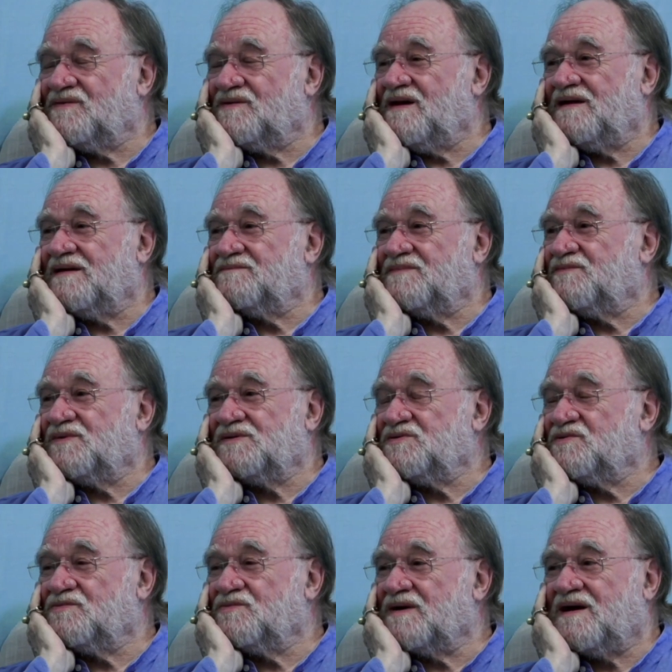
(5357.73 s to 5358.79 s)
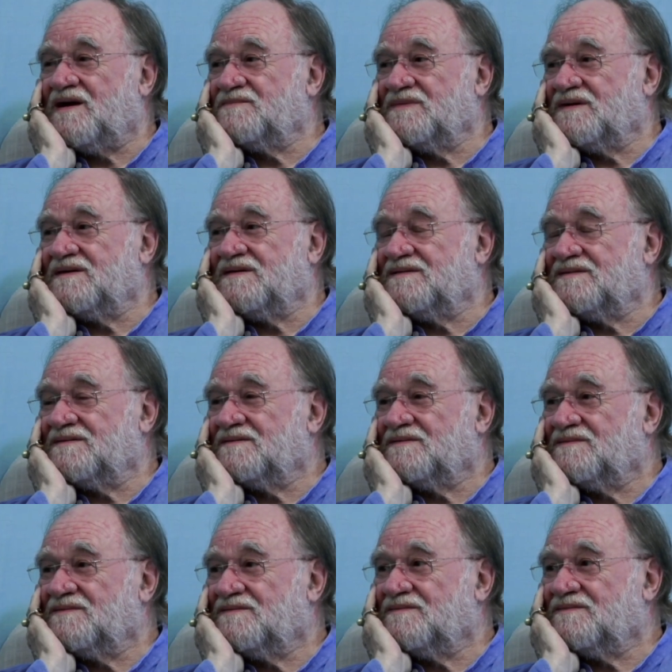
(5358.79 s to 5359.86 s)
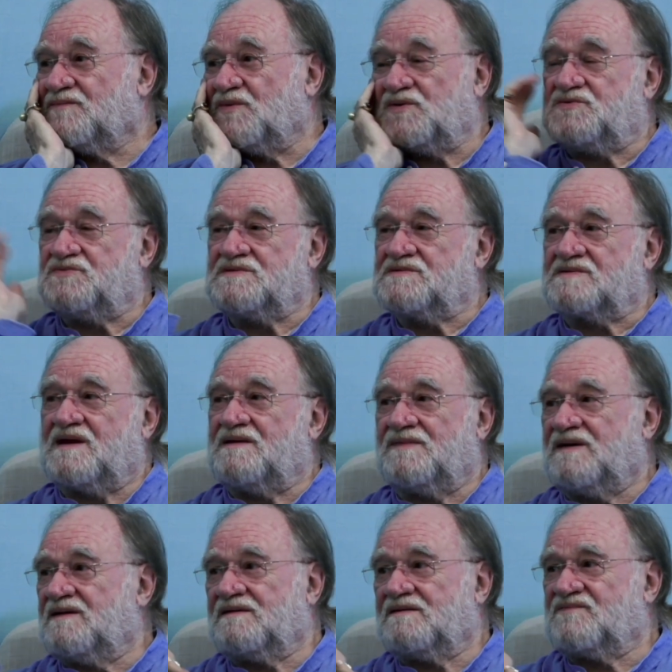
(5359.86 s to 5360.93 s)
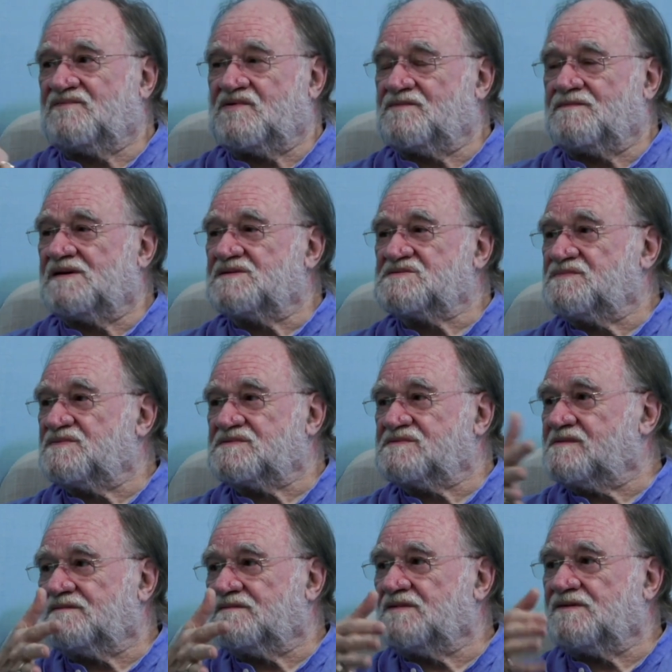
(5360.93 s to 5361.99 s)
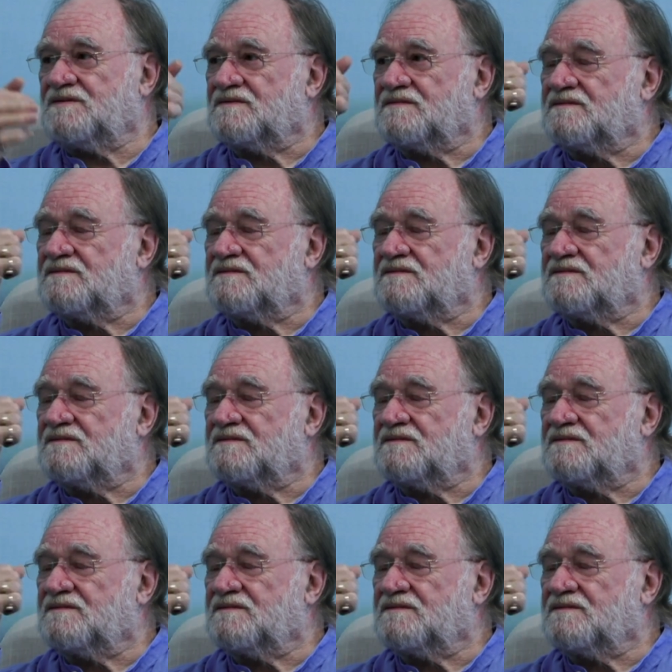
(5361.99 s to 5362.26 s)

like me when you were coming here. Well, you didn't come here very much, but you know.